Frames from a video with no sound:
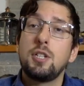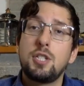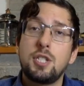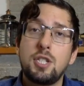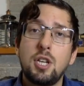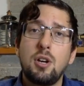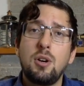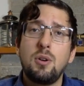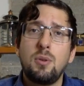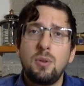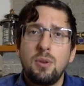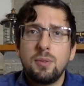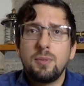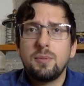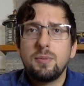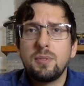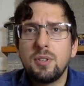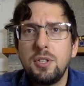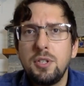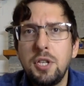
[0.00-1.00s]
So,
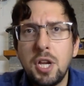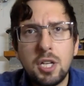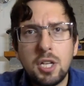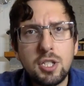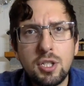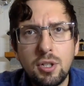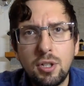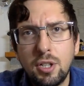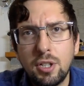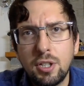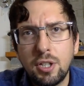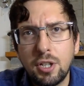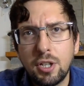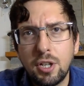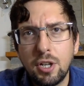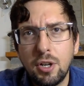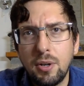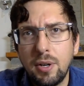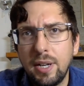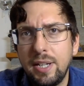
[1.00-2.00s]
not so long
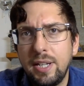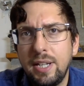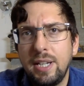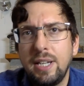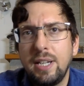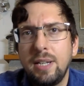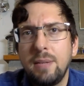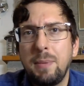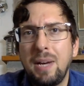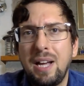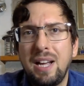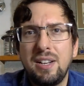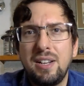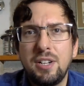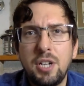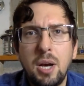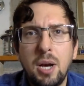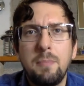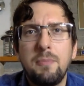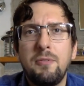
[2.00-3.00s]
ago I did my
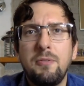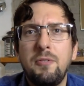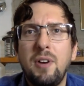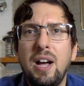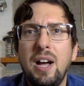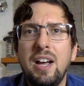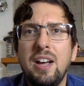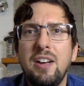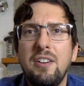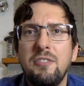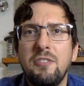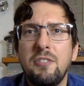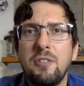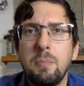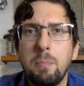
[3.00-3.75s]
top 5